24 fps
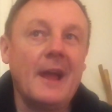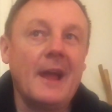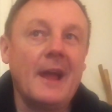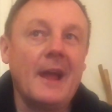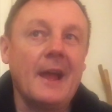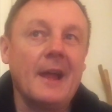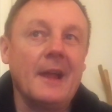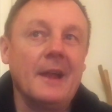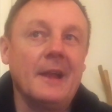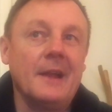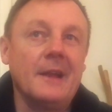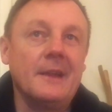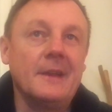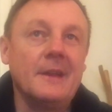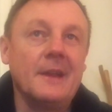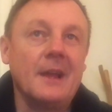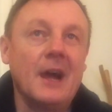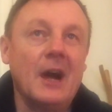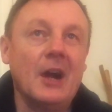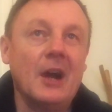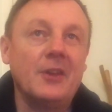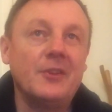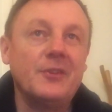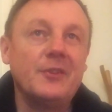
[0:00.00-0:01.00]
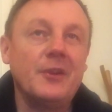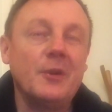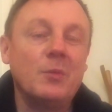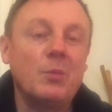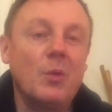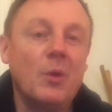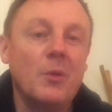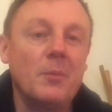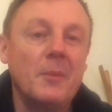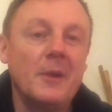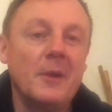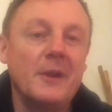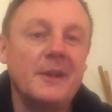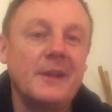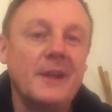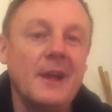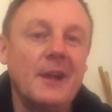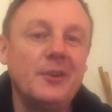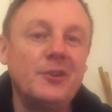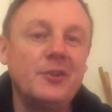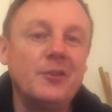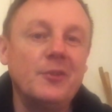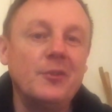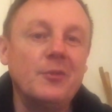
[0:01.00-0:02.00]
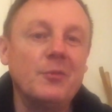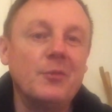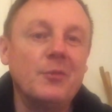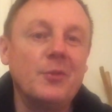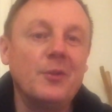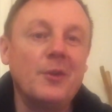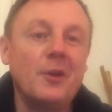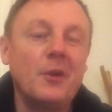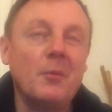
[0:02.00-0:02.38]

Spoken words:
and said, what medication you on?